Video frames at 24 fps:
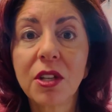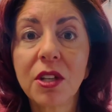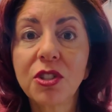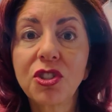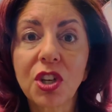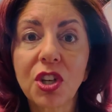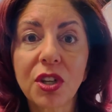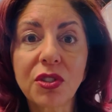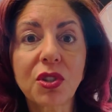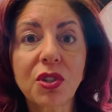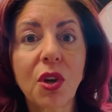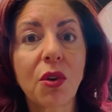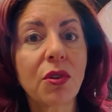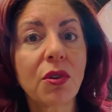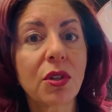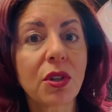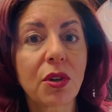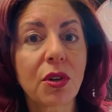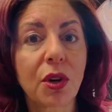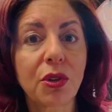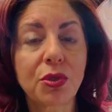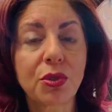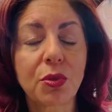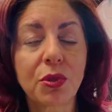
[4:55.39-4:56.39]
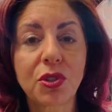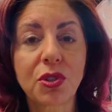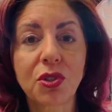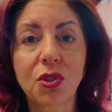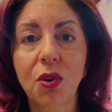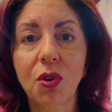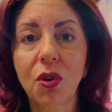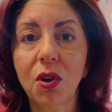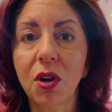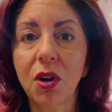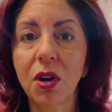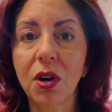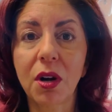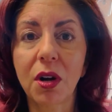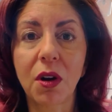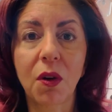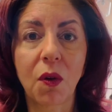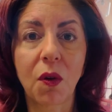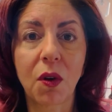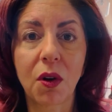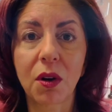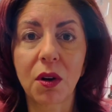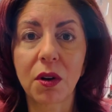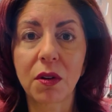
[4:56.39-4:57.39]
just go to the grocery store
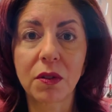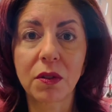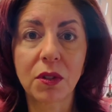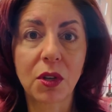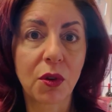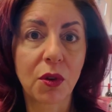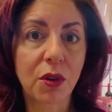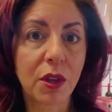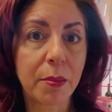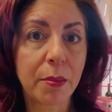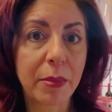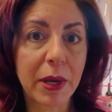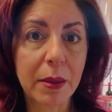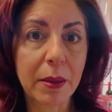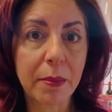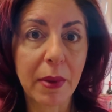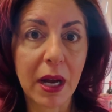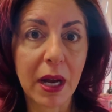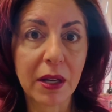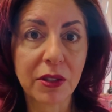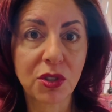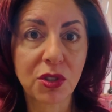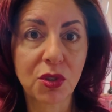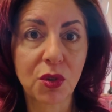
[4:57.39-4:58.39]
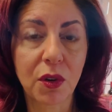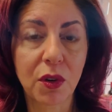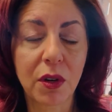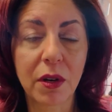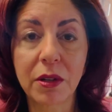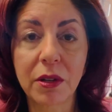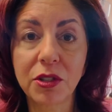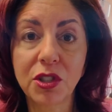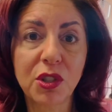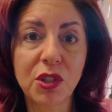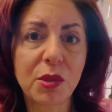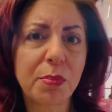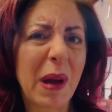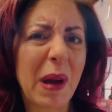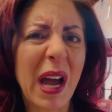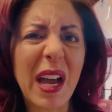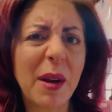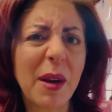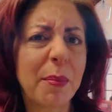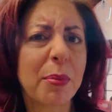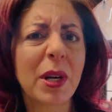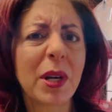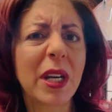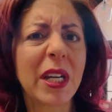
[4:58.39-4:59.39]
or go to the big box store and just buy
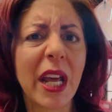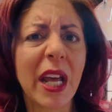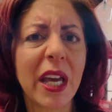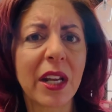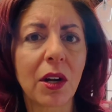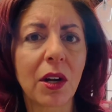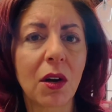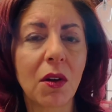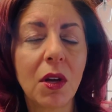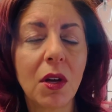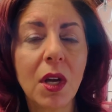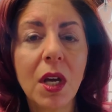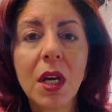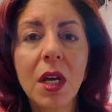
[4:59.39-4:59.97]
a prenatal.